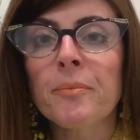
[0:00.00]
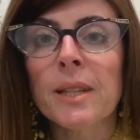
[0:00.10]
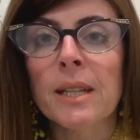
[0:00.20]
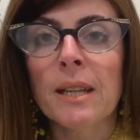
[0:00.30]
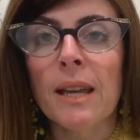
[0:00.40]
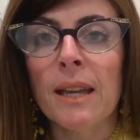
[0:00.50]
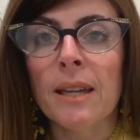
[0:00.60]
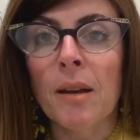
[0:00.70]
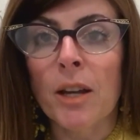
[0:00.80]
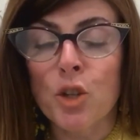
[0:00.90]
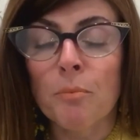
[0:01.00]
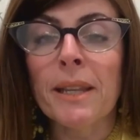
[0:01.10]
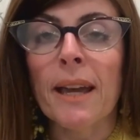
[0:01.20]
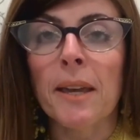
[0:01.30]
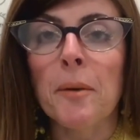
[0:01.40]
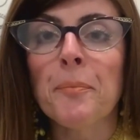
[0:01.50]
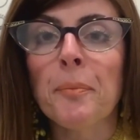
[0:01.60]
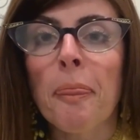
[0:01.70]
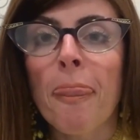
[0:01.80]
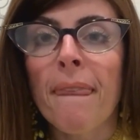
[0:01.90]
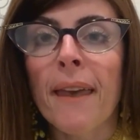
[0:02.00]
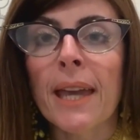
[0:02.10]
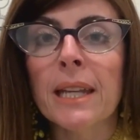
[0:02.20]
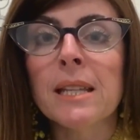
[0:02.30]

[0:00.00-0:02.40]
Ashmedai, and